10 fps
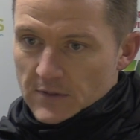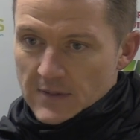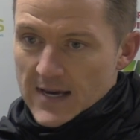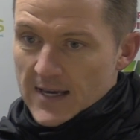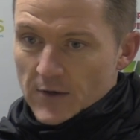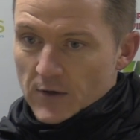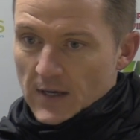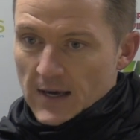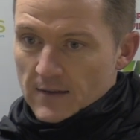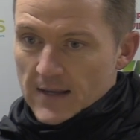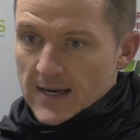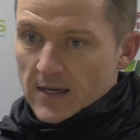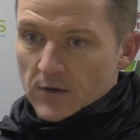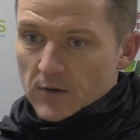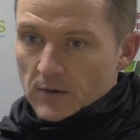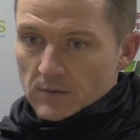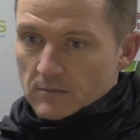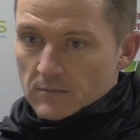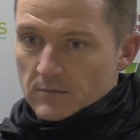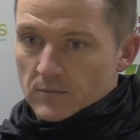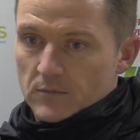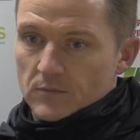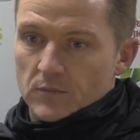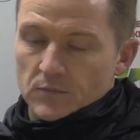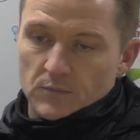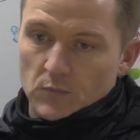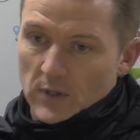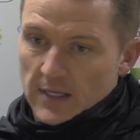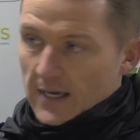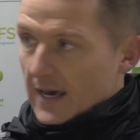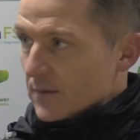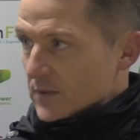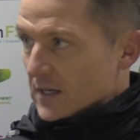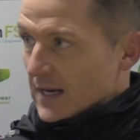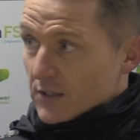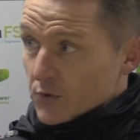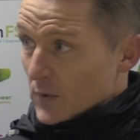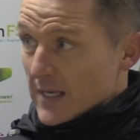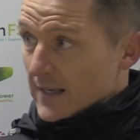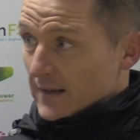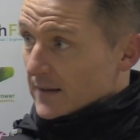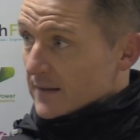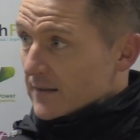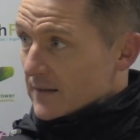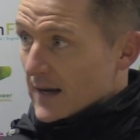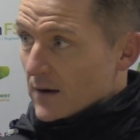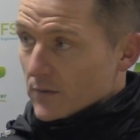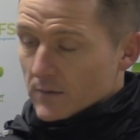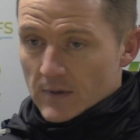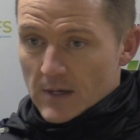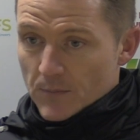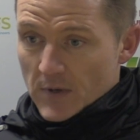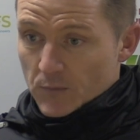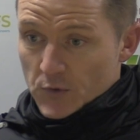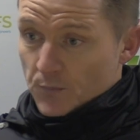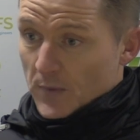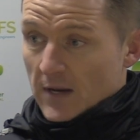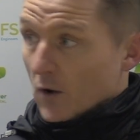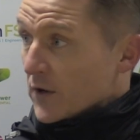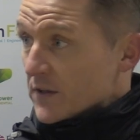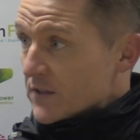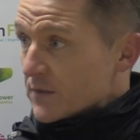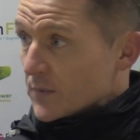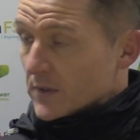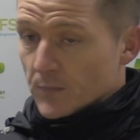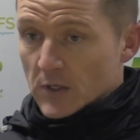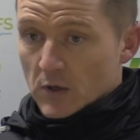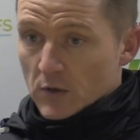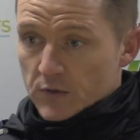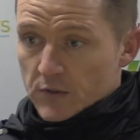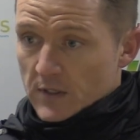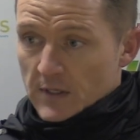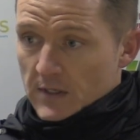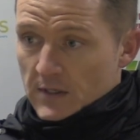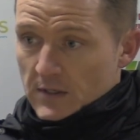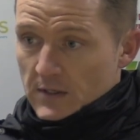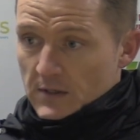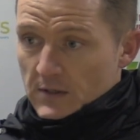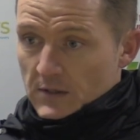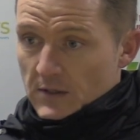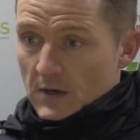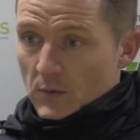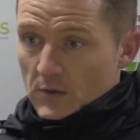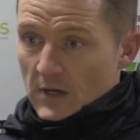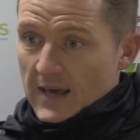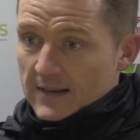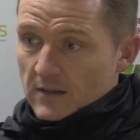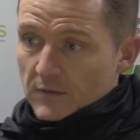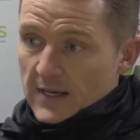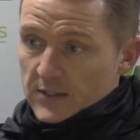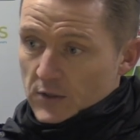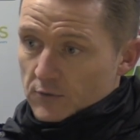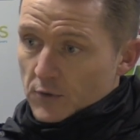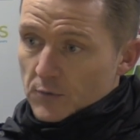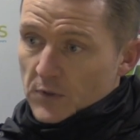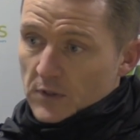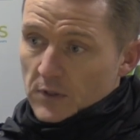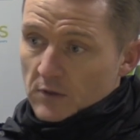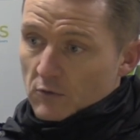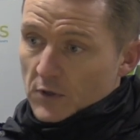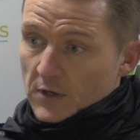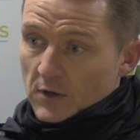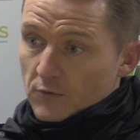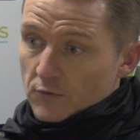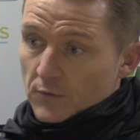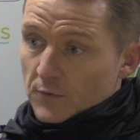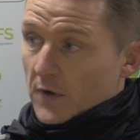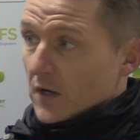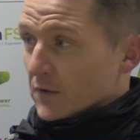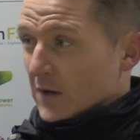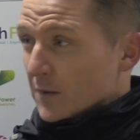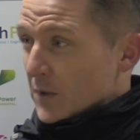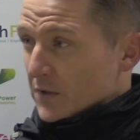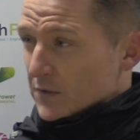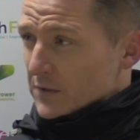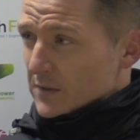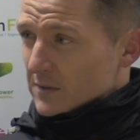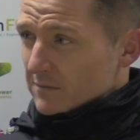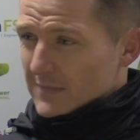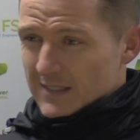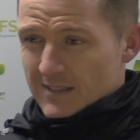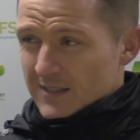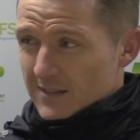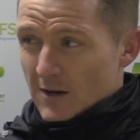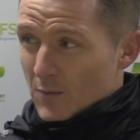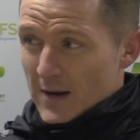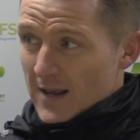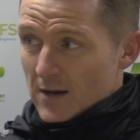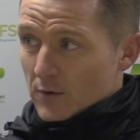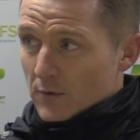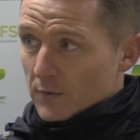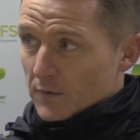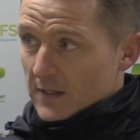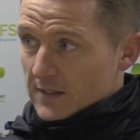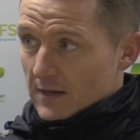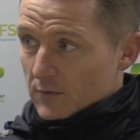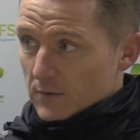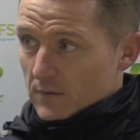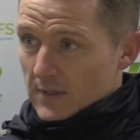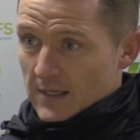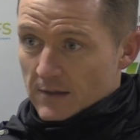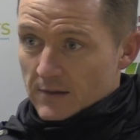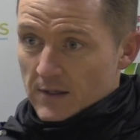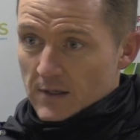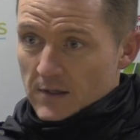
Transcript: that ain't gonna win your games in the National League. Now I'm just being honest, because you know, collectively as a group, you're running 105 kilometres. It's nowhere near good enough for this level. And